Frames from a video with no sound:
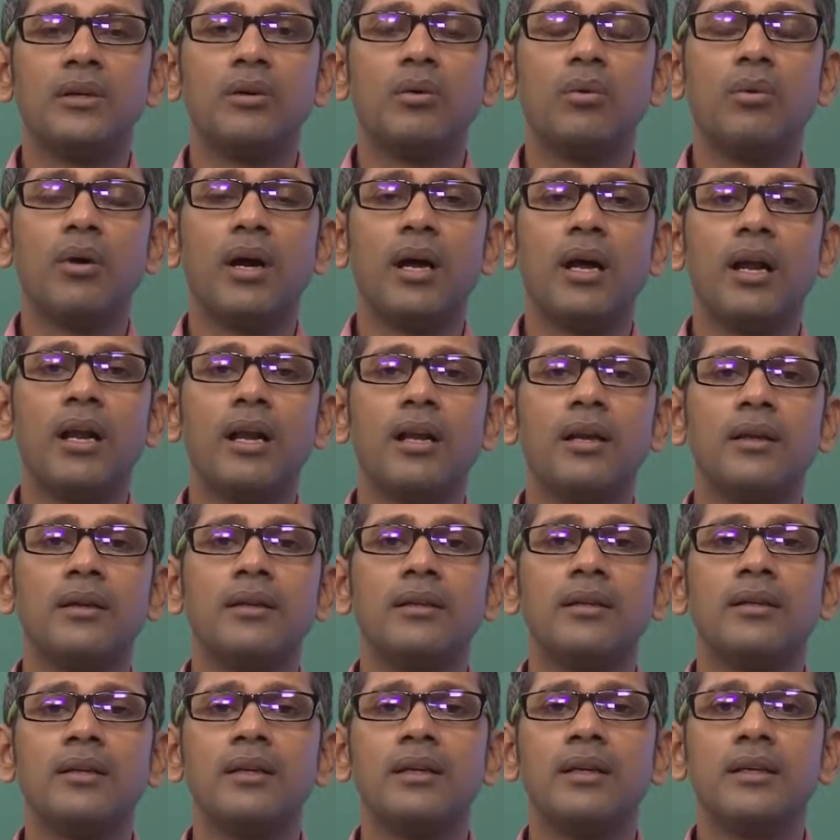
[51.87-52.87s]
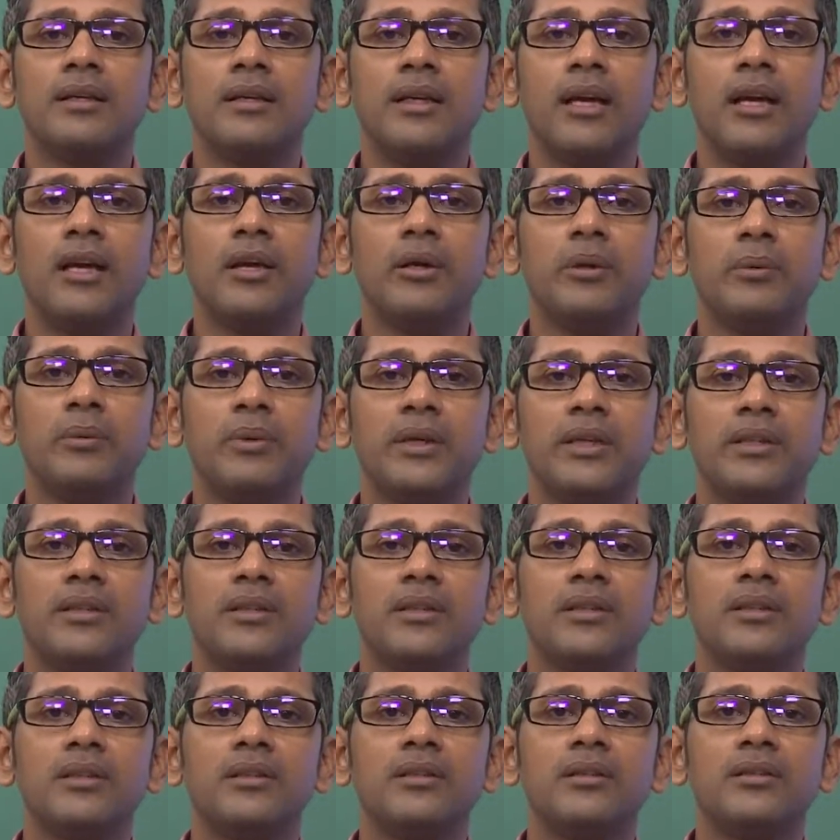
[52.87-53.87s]
while dealing with
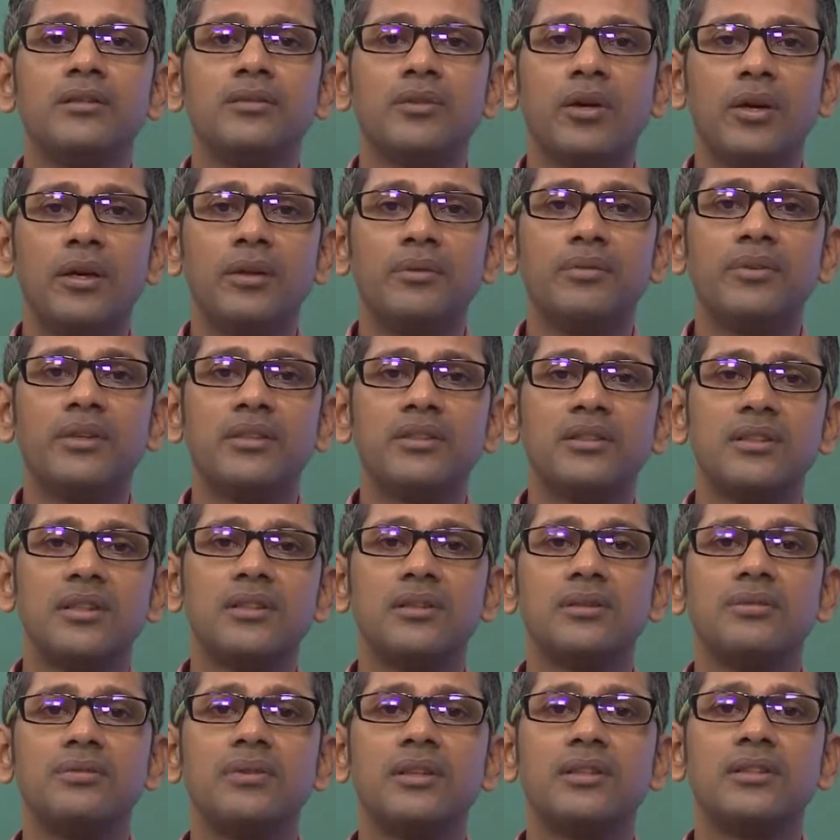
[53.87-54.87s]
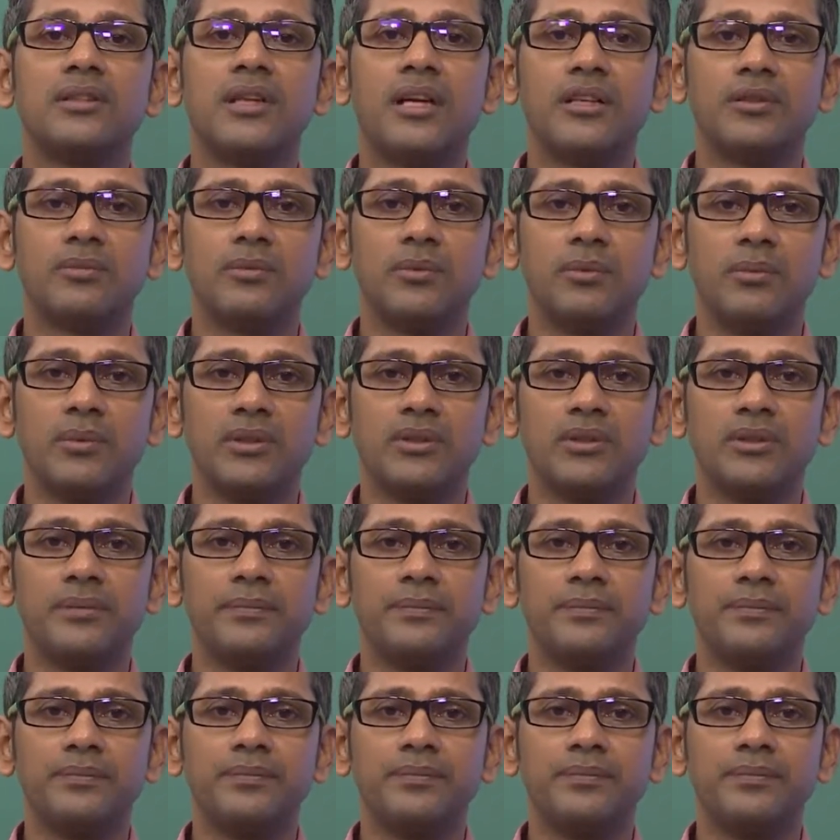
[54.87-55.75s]
solidification as a phase transformation.